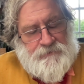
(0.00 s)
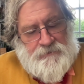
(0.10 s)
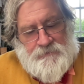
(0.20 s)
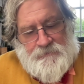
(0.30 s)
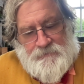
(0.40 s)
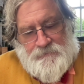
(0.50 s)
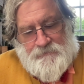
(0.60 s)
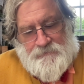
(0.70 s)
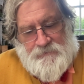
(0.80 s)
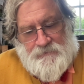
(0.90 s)

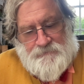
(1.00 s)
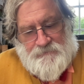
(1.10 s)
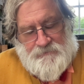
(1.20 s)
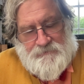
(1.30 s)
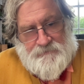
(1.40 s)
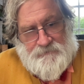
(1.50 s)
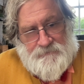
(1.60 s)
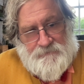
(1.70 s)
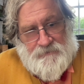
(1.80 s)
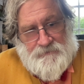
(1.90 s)
in
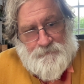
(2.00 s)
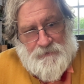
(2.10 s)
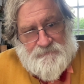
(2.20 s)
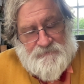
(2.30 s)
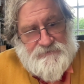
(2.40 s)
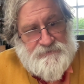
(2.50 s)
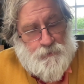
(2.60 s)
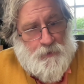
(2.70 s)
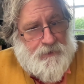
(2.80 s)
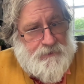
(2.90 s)
the big theatres.
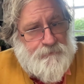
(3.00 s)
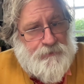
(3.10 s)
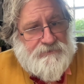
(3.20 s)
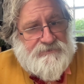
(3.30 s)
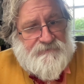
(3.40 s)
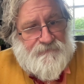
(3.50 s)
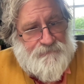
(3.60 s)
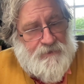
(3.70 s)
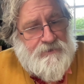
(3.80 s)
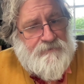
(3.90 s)
Why? Because it's
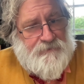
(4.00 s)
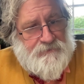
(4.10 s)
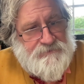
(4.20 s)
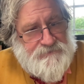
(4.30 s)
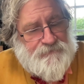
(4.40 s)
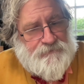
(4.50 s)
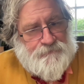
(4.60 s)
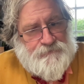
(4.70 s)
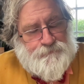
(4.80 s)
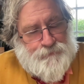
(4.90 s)
very, very
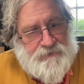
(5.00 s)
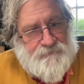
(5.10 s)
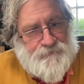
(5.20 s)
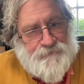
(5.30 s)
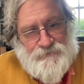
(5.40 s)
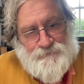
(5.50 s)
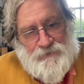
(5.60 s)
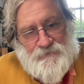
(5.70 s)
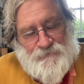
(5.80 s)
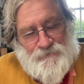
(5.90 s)
difficult to pay for those
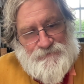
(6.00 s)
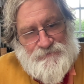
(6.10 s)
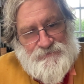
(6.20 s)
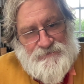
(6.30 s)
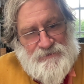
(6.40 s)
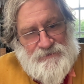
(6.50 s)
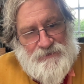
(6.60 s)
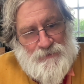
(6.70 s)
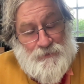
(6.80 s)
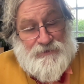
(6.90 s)
big theatres
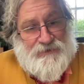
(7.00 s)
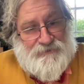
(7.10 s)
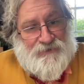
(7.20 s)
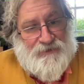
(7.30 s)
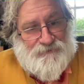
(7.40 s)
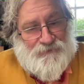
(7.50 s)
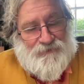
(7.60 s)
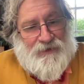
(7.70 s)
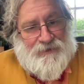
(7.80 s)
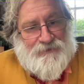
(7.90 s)
with anything other
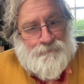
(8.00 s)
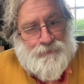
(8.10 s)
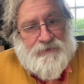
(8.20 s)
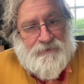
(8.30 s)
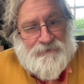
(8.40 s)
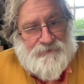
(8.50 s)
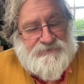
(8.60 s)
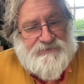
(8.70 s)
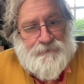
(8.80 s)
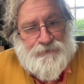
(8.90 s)
than a big
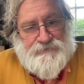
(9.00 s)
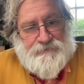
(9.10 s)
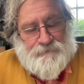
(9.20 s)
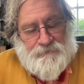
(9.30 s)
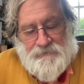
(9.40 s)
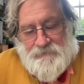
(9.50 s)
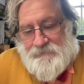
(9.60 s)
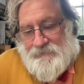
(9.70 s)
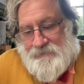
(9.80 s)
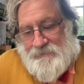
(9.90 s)
glitzy musical.
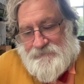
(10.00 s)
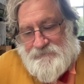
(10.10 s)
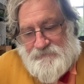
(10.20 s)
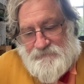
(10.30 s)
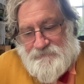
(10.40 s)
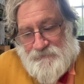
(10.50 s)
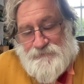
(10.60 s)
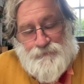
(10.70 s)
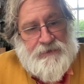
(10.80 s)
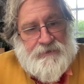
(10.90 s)
And those
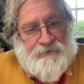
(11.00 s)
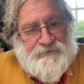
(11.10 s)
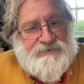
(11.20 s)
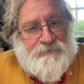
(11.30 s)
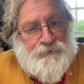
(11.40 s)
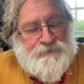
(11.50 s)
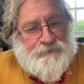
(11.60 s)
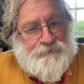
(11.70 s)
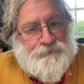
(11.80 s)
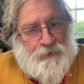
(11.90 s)
big glitzy
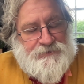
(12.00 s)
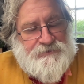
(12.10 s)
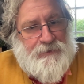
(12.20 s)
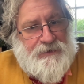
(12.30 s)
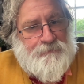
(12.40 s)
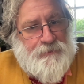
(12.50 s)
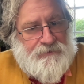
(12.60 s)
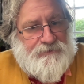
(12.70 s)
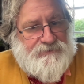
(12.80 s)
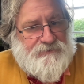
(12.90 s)
musicals run to many
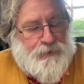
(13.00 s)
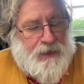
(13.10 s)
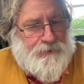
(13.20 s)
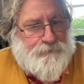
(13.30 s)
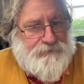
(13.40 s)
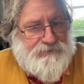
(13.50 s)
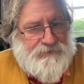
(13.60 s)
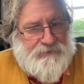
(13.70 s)
millions of pounds